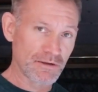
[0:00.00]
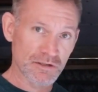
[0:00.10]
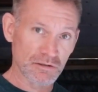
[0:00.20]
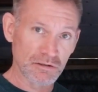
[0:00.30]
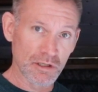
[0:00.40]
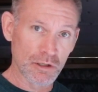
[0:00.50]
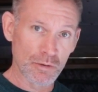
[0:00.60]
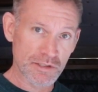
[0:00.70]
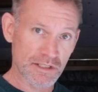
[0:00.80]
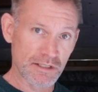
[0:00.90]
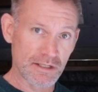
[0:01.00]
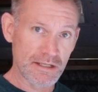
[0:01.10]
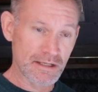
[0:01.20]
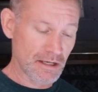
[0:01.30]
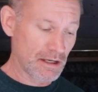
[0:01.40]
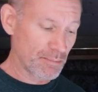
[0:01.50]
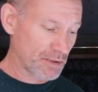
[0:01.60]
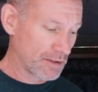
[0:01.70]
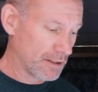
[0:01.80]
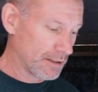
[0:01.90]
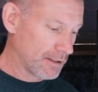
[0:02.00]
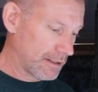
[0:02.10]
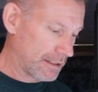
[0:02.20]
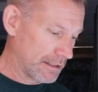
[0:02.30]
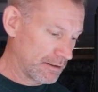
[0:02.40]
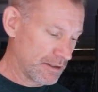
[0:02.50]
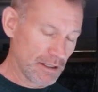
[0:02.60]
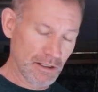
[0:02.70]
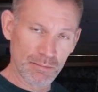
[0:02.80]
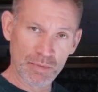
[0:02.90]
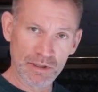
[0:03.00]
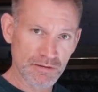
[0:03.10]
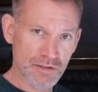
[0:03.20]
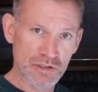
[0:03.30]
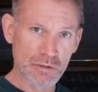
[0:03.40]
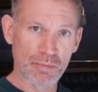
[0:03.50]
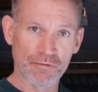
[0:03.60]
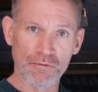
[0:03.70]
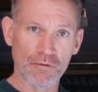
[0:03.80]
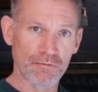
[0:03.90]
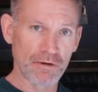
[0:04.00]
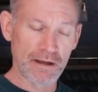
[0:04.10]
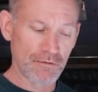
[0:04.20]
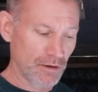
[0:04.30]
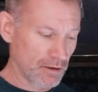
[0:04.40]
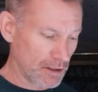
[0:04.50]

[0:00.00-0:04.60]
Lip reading: It's a low acidity cup, and but super full flavor.